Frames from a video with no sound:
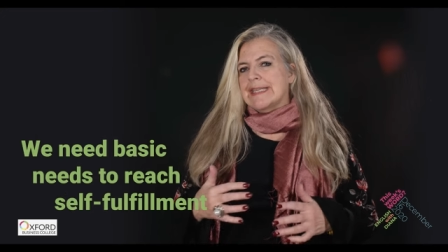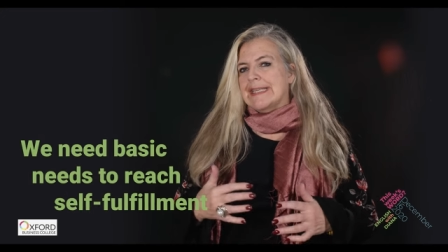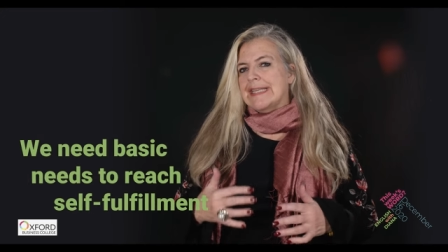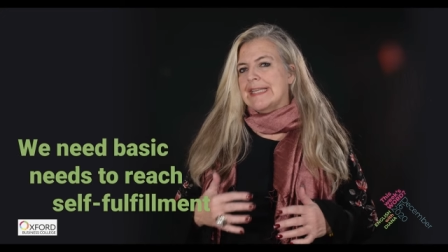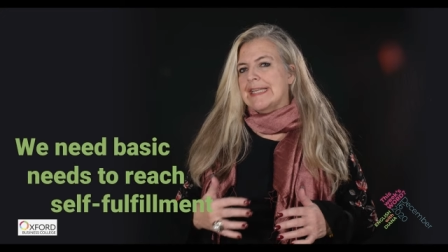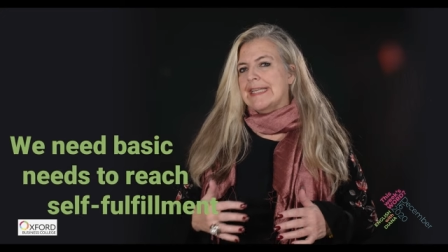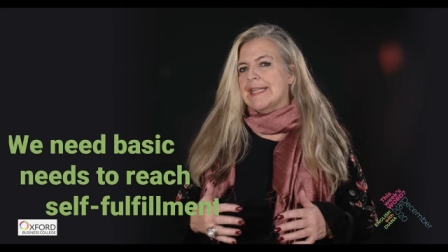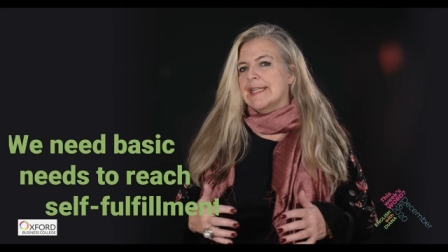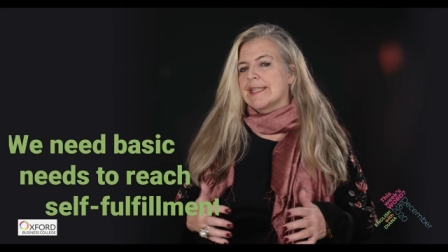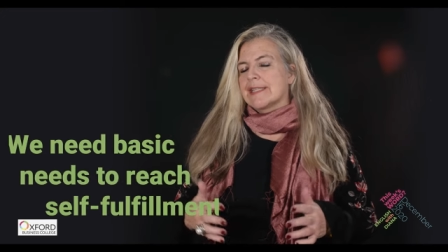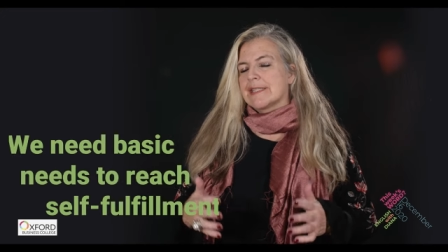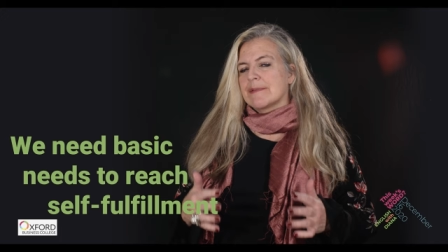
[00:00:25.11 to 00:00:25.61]

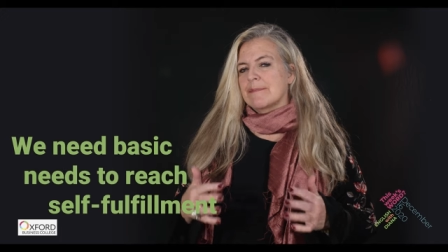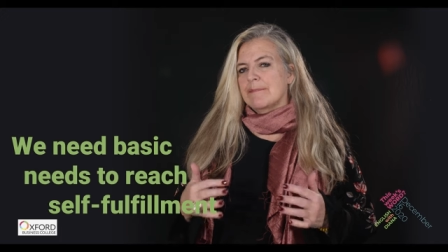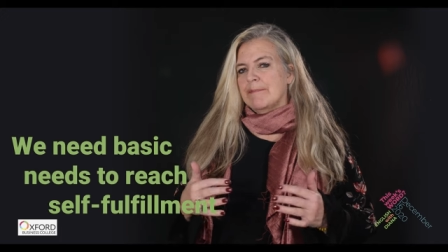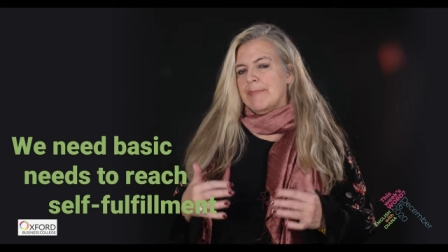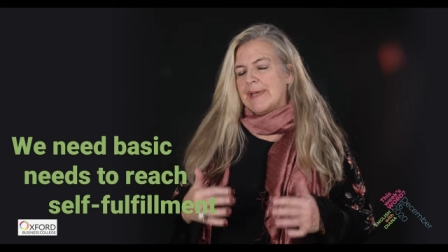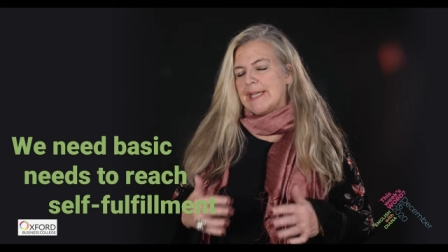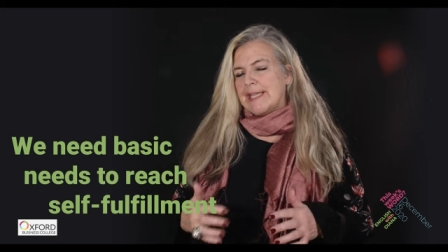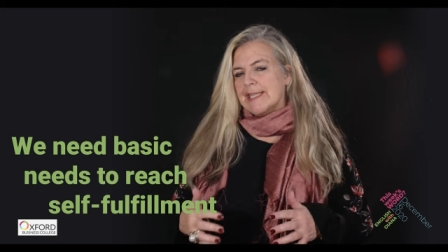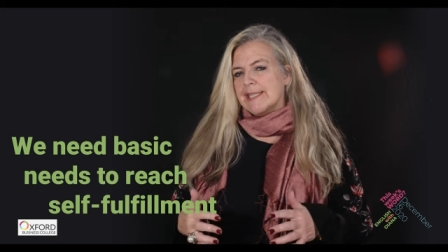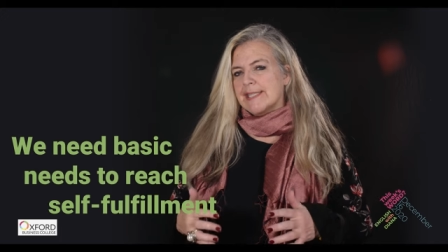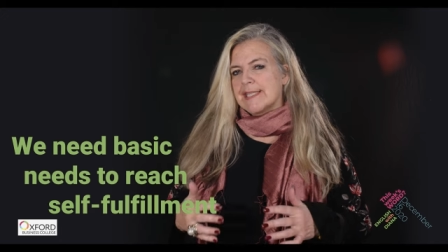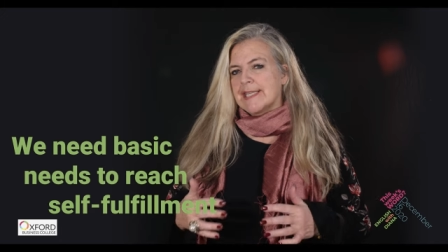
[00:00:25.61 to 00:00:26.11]
needs
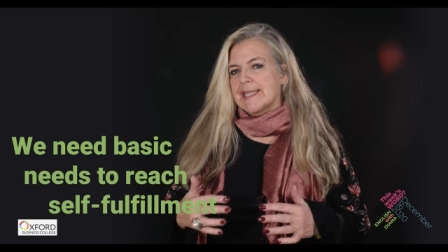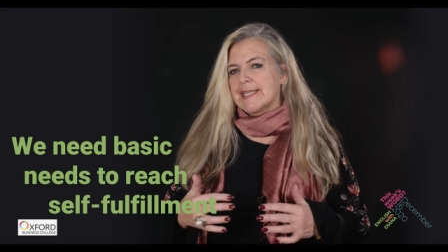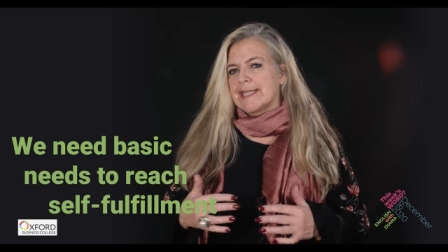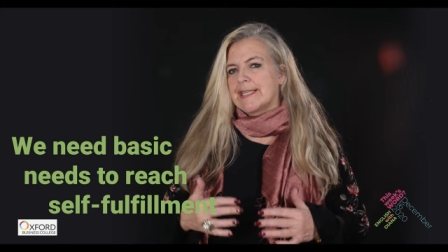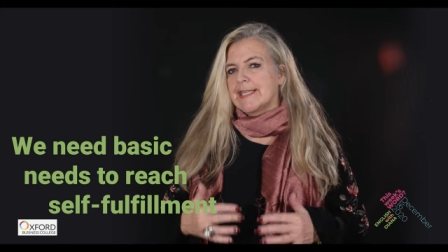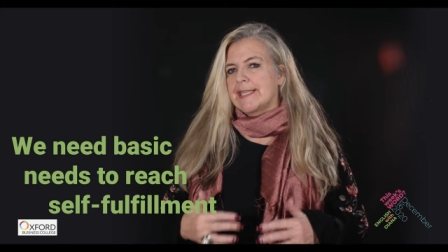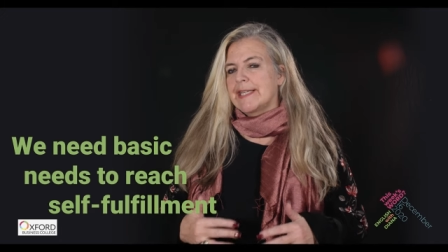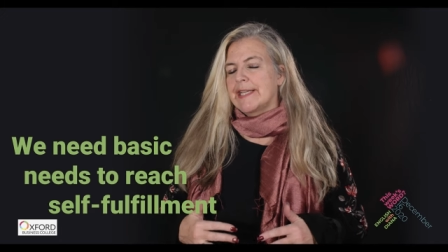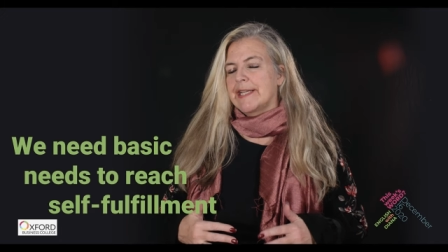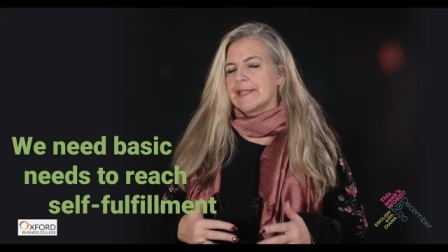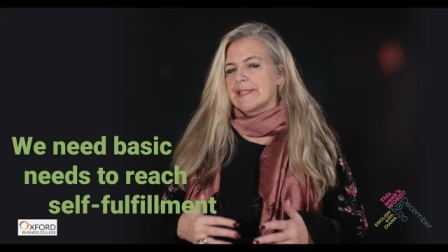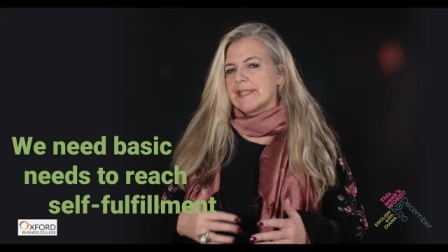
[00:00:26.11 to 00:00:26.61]
basic
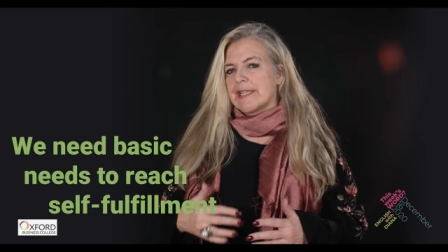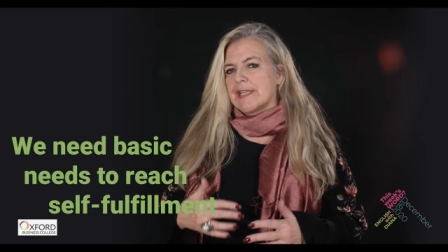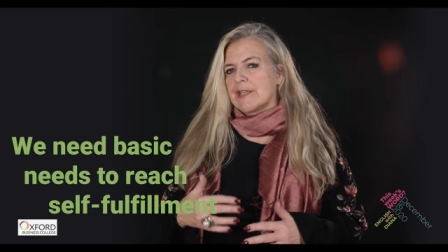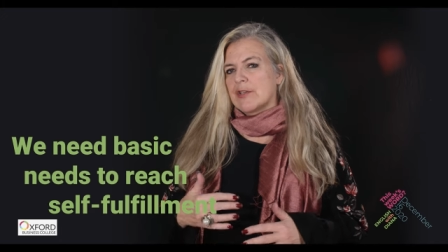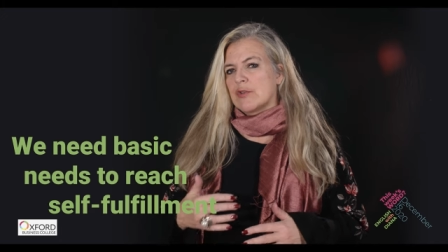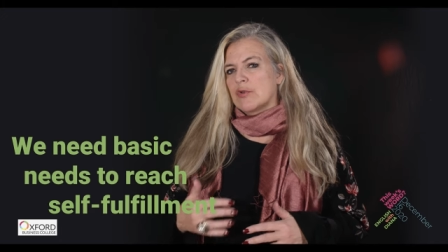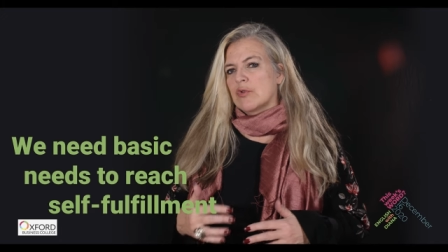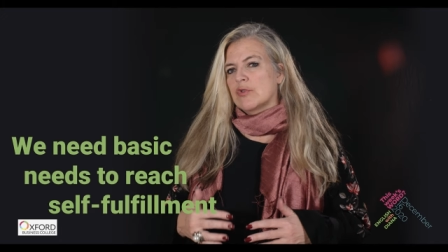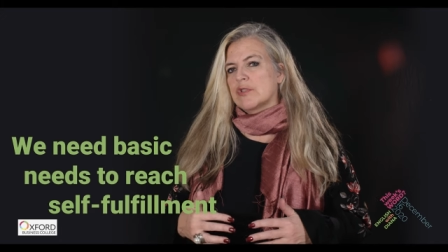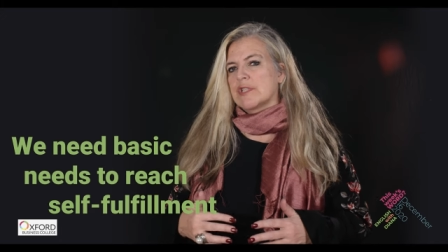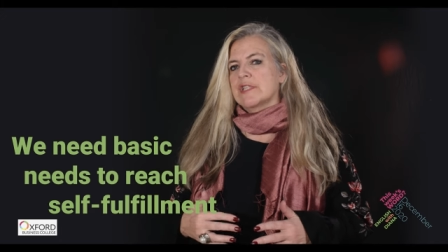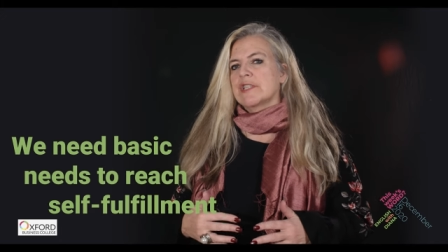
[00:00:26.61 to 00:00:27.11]
needs in
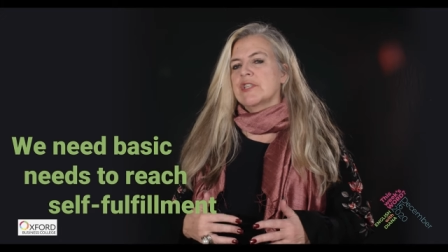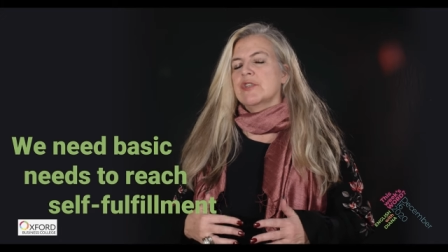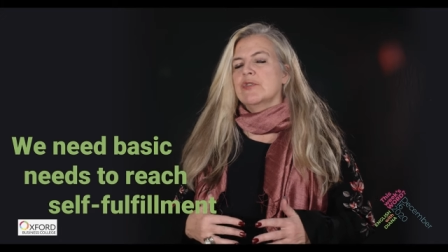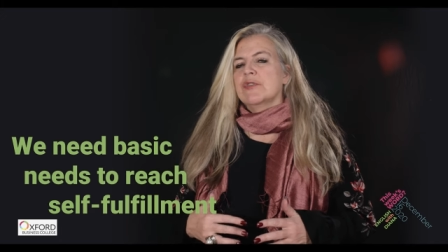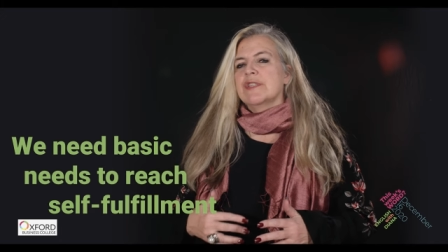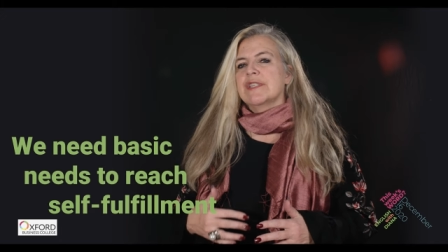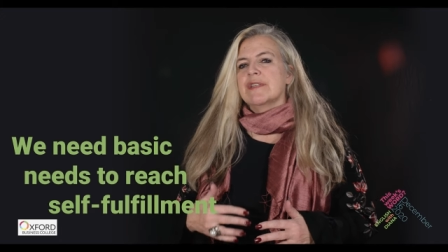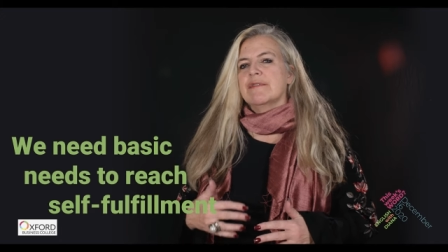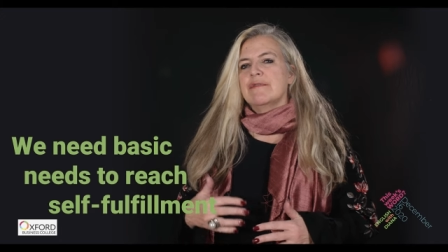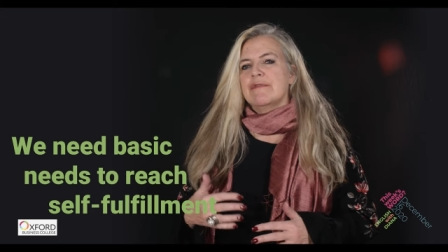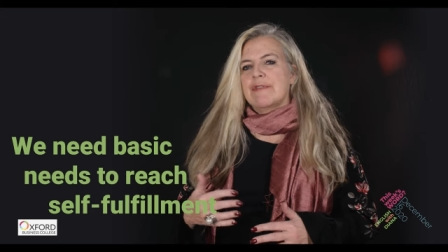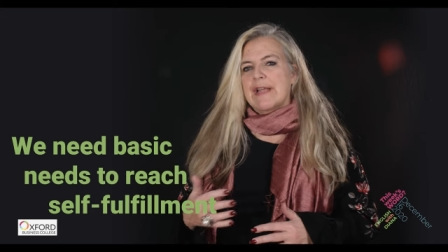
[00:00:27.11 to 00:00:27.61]
order to
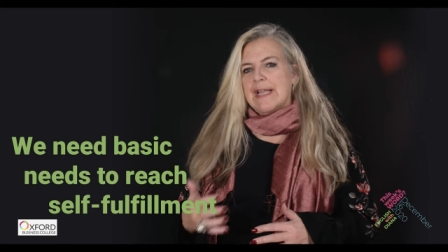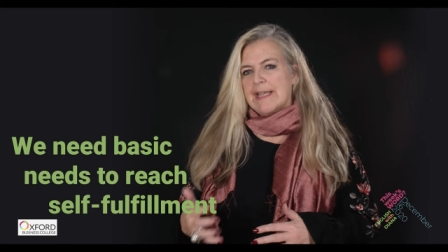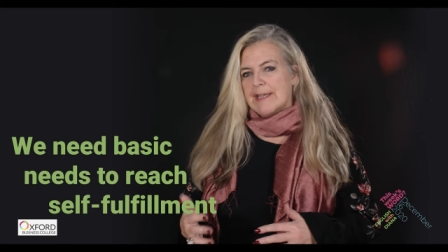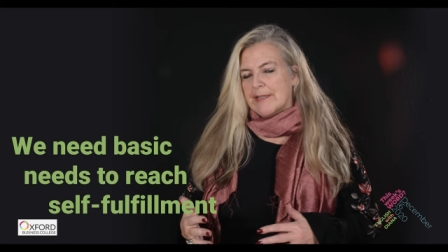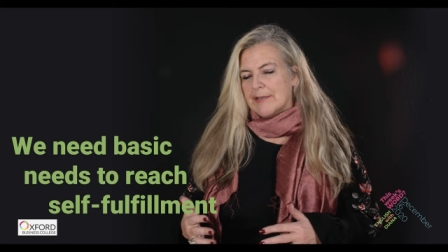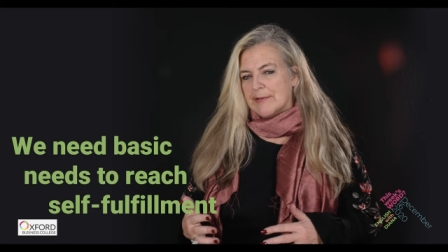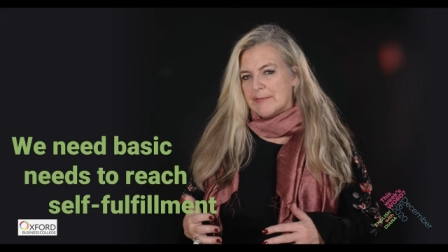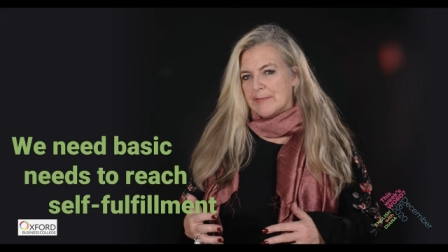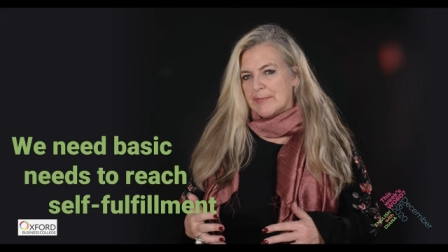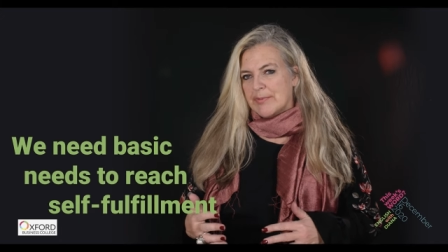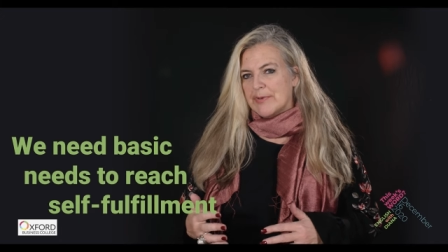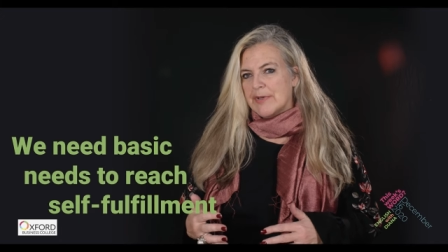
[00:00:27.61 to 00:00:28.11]

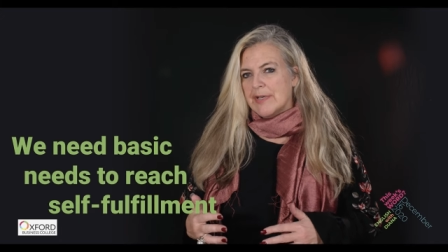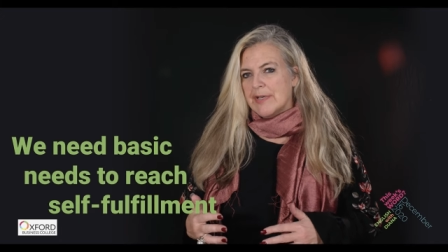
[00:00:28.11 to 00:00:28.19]
develop